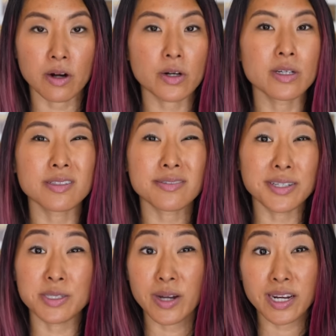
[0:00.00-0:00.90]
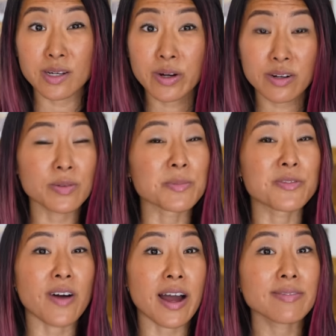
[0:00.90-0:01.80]
are gonna run you anywhere from
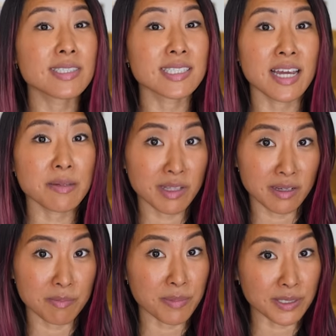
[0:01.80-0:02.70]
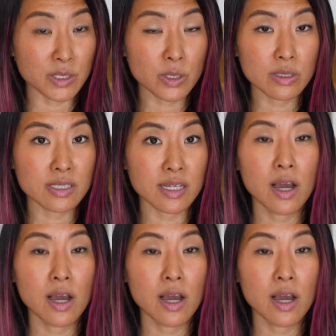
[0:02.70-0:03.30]
5 to 10 million pesos,